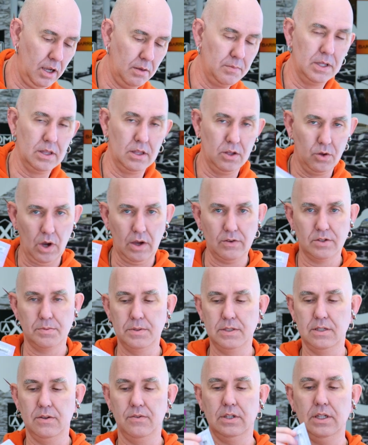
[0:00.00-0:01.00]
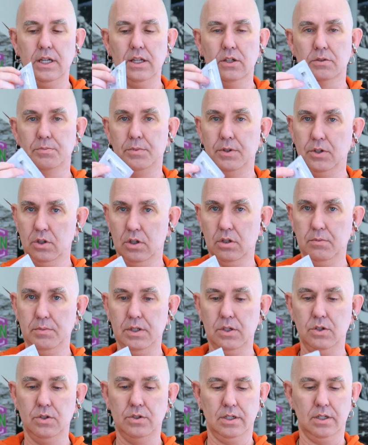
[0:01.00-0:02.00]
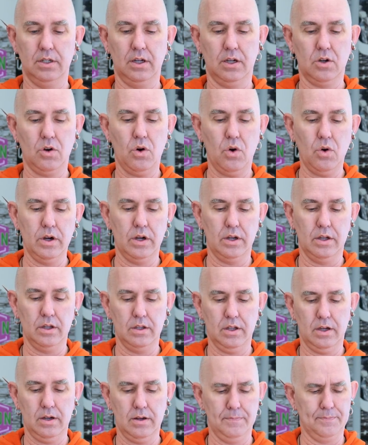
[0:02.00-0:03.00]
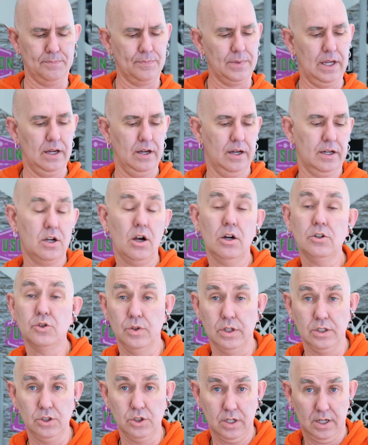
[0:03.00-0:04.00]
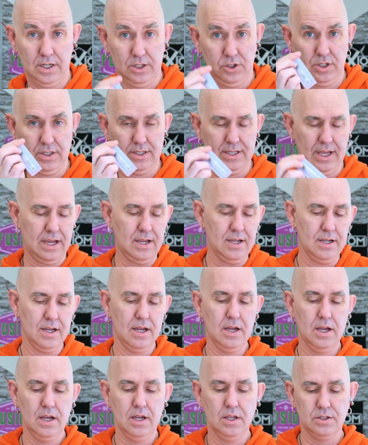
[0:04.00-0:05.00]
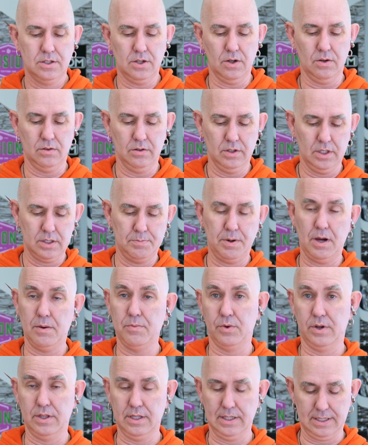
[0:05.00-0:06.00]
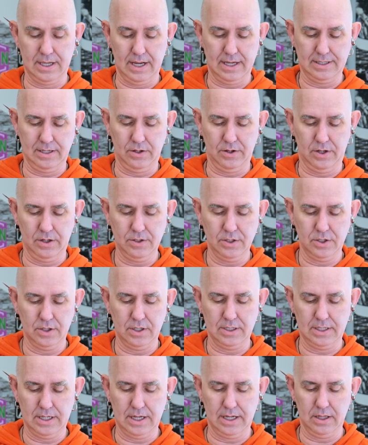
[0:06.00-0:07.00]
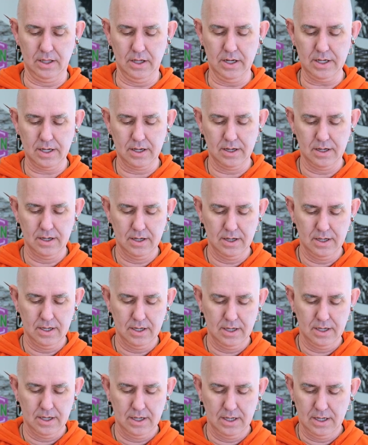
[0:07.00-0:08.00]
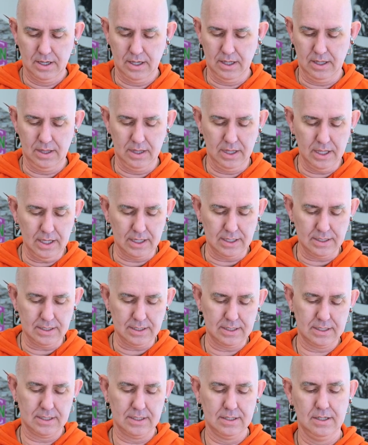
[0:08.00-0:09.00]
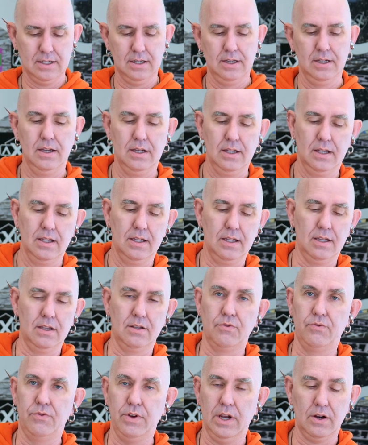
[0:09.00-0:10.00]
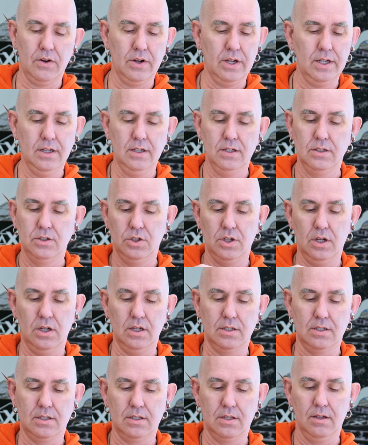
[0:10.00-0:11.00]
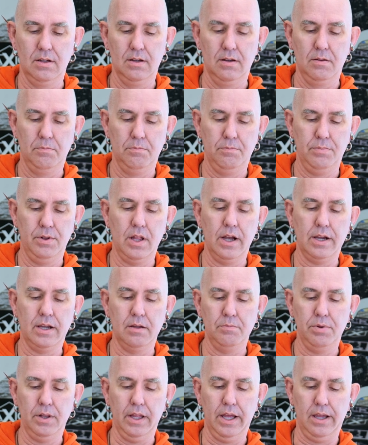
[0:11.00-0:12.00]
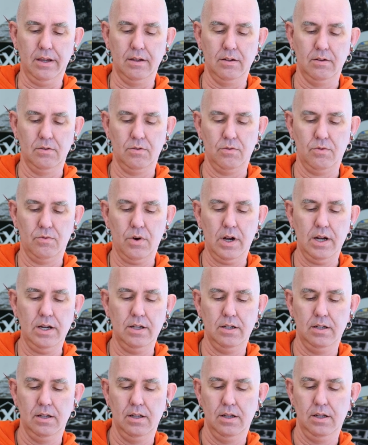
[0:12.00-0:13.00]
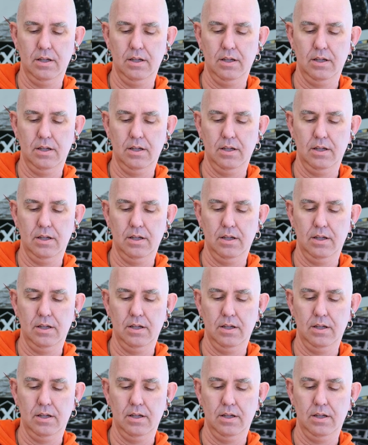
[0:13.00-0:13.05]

I mean, you have specific needles, but you're going to be using a coil, a cartridge, I should say. So let's pop one of these guys out here so you can take a look. And this is very just plug and play, right?